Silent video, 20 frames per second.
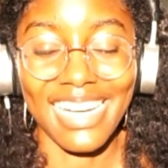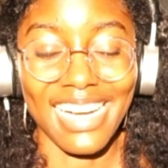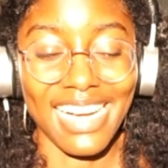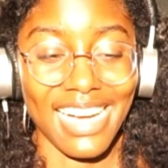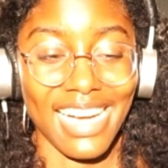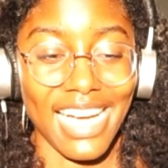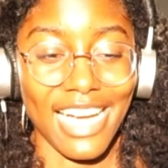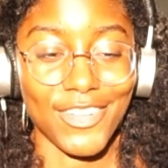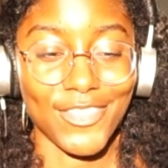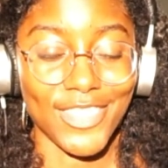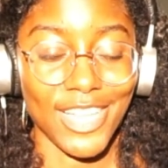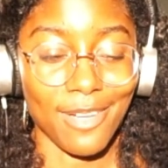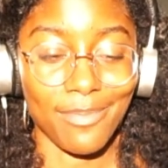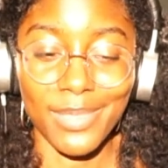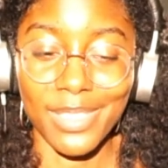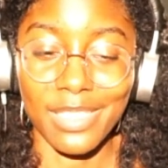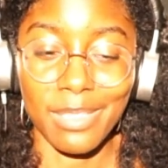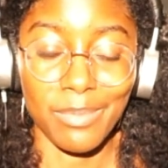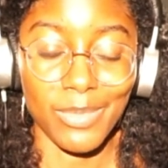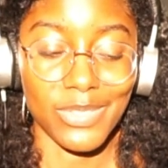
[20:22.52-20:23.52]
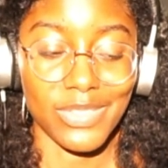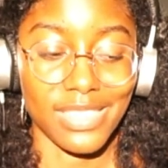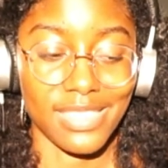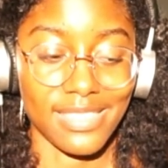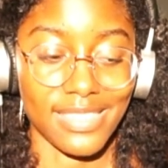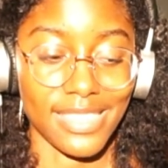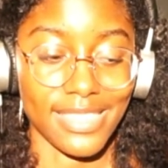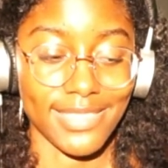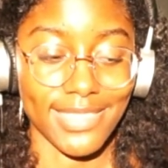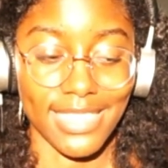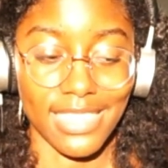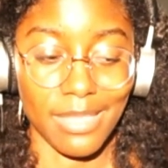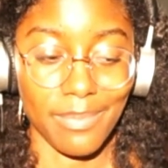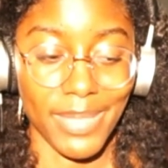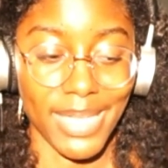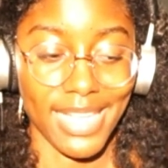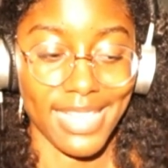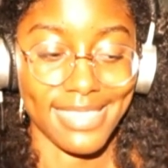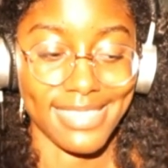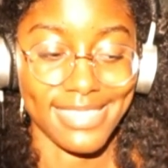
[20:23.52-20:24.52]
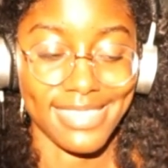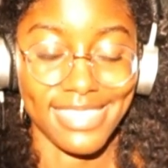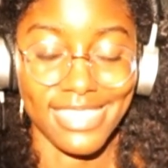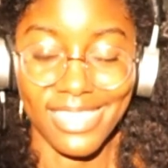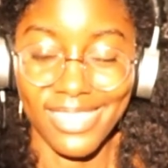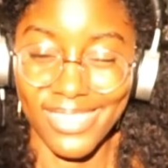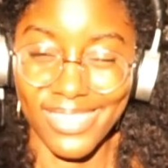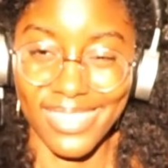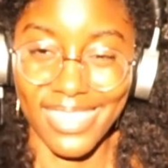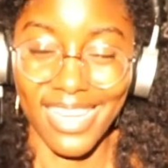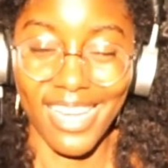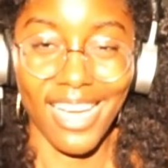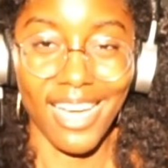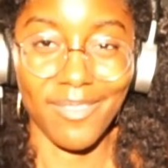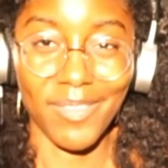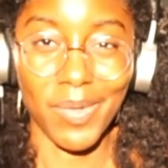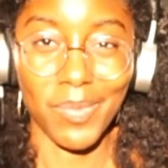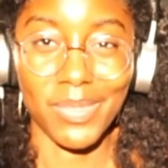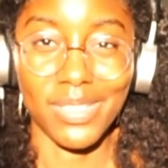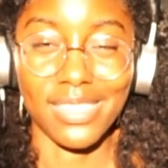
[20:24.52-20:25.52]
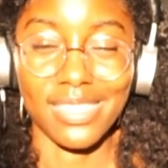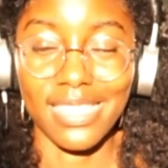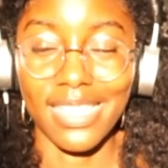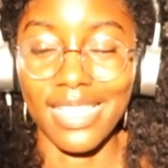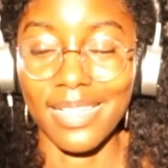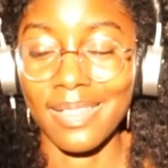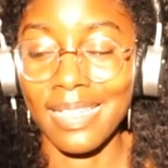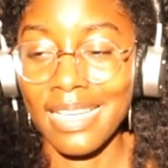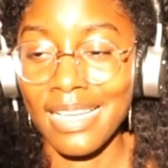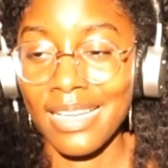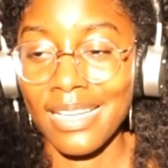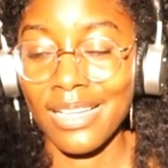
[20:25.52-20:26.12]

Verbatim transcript: I have not been the most consistent in the past year and a half, I would say.